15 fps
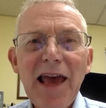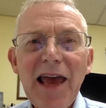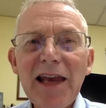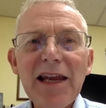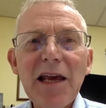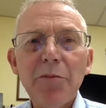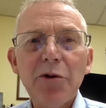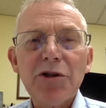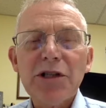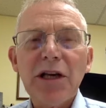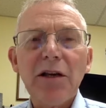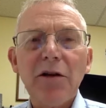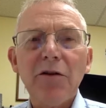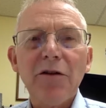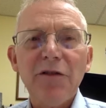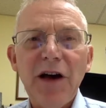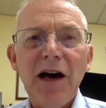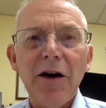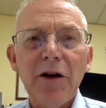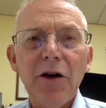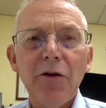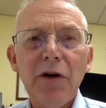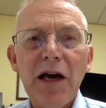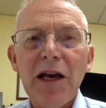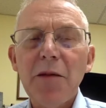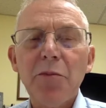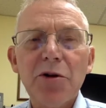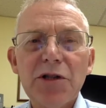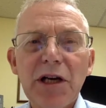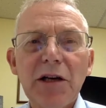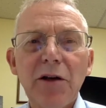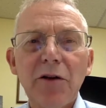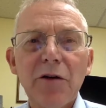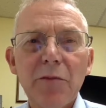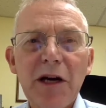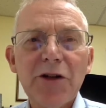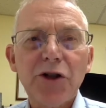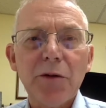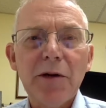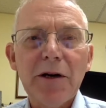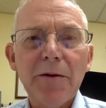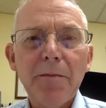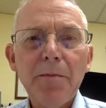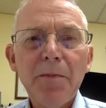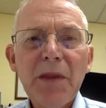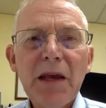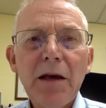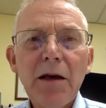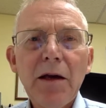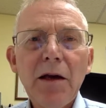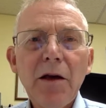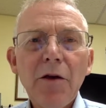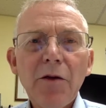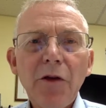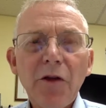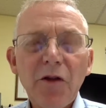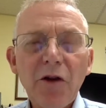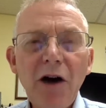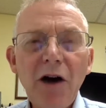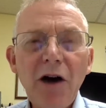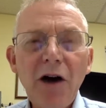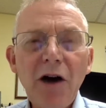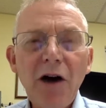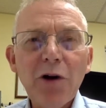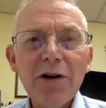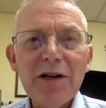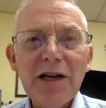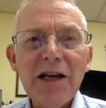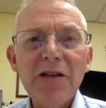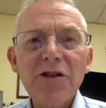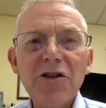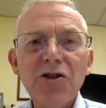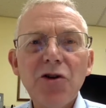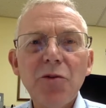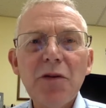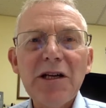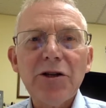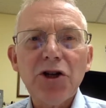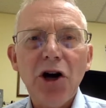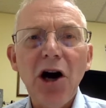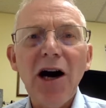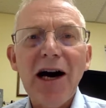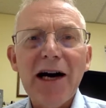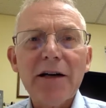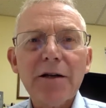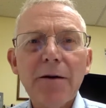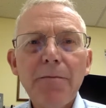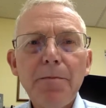any particular value, any particular measurement. The software needs to be taught